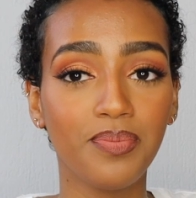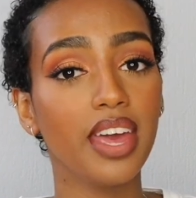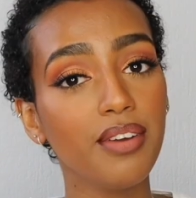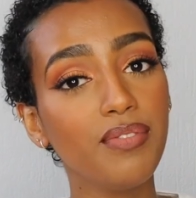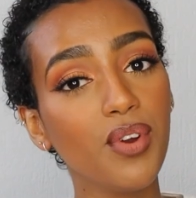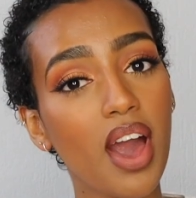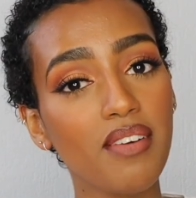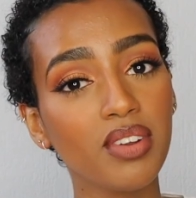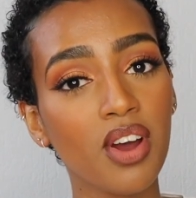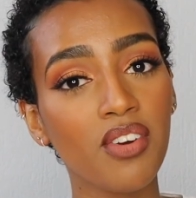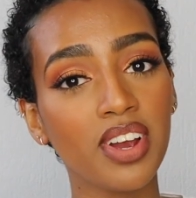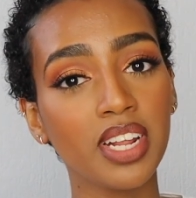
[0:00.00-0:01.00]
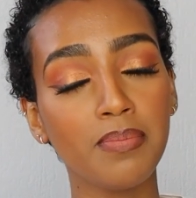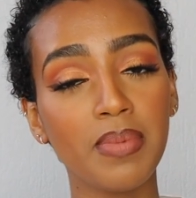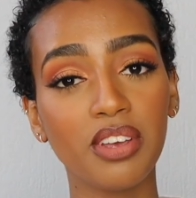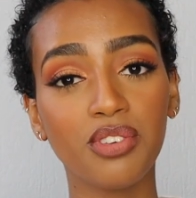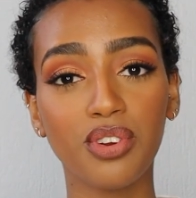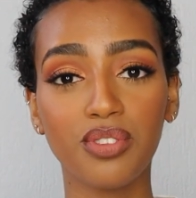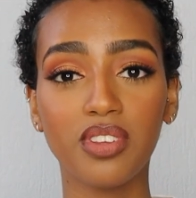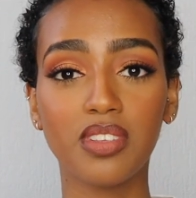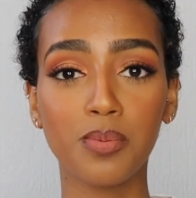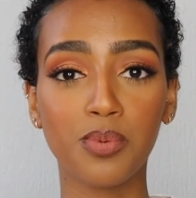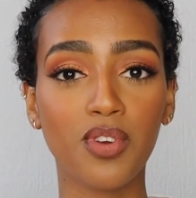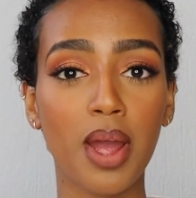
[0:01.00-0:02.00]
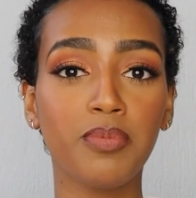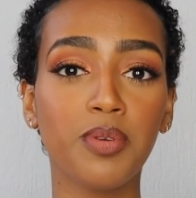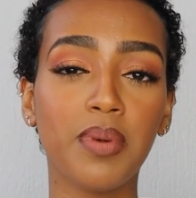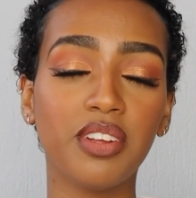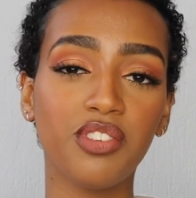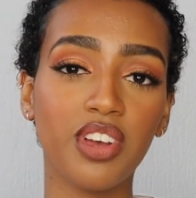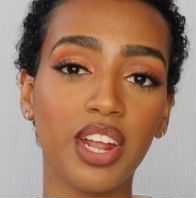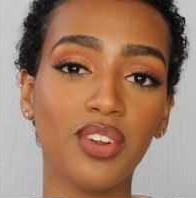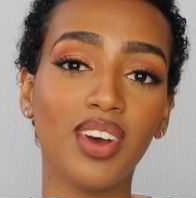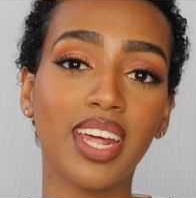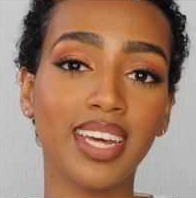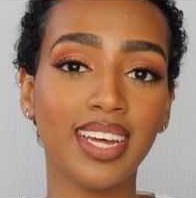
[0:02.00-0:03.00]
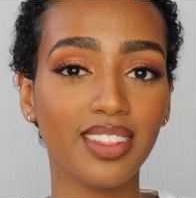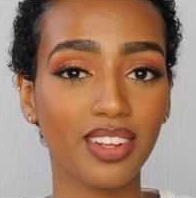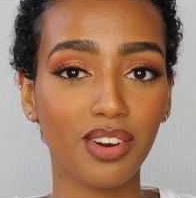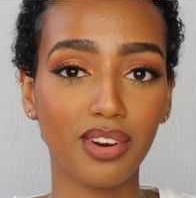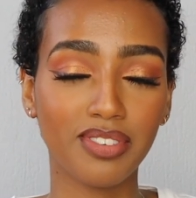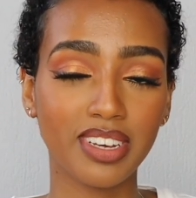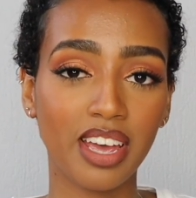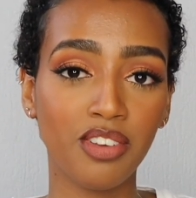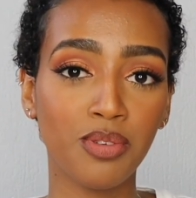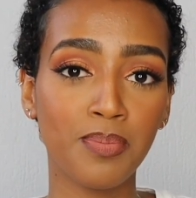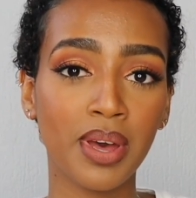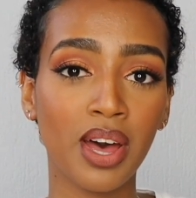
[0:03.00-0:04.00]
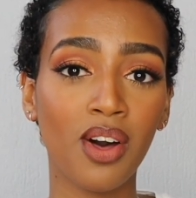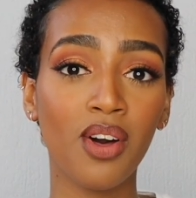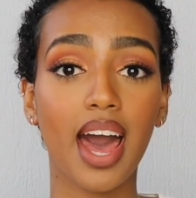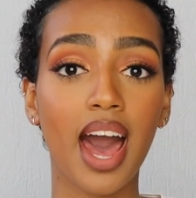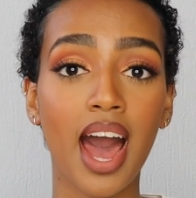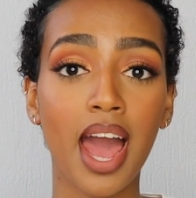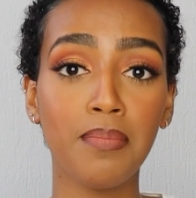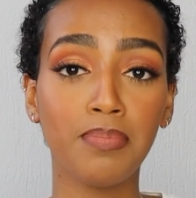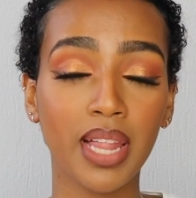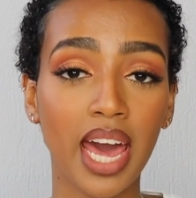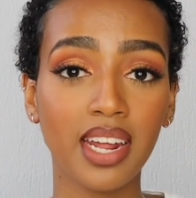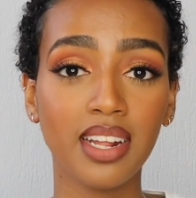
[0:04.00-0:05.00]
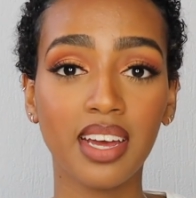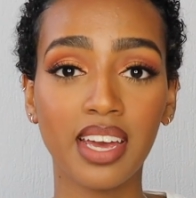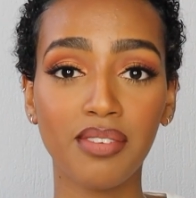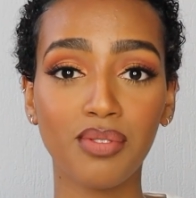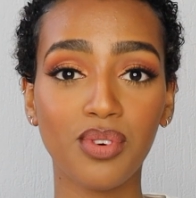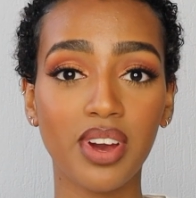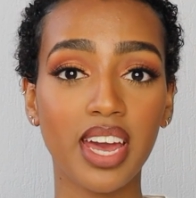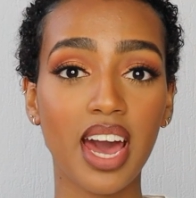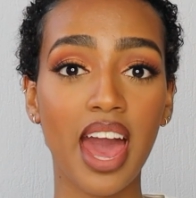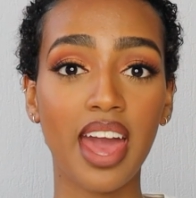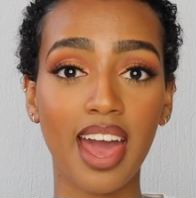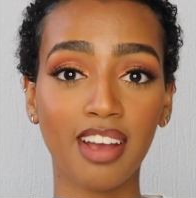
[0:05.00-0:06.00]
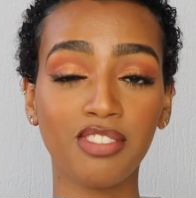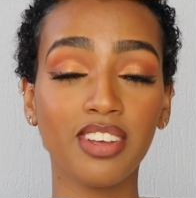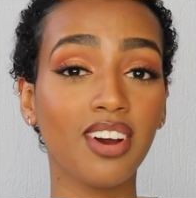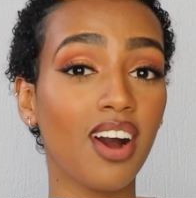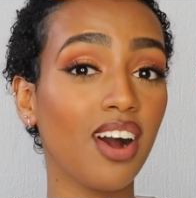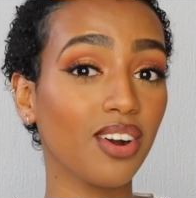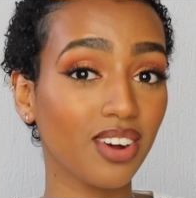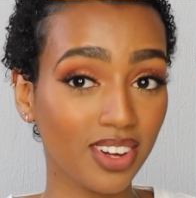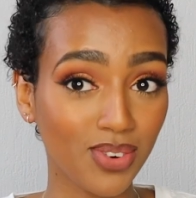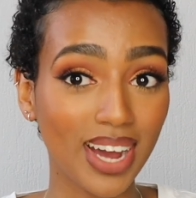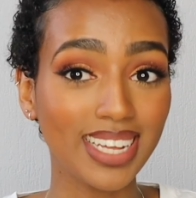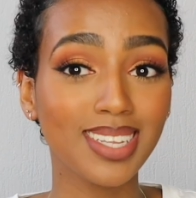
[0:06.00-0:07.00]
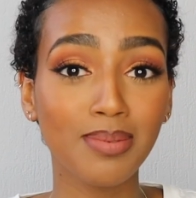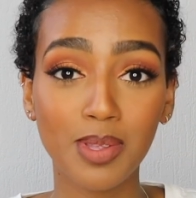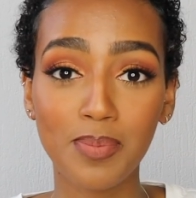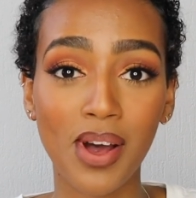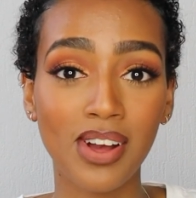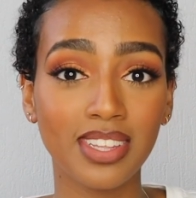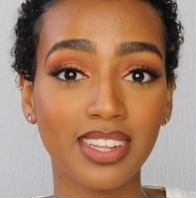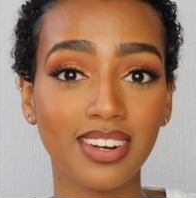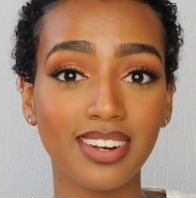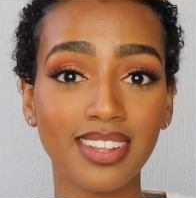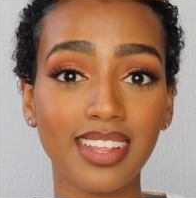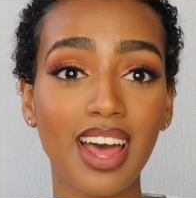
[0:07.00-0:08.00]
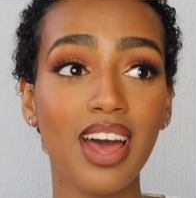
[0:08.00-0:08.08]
If you haven't already, make sure to subscribe to my channel and hit the notification bell. I'm planning the giveaway. I actually got quite some sponsors.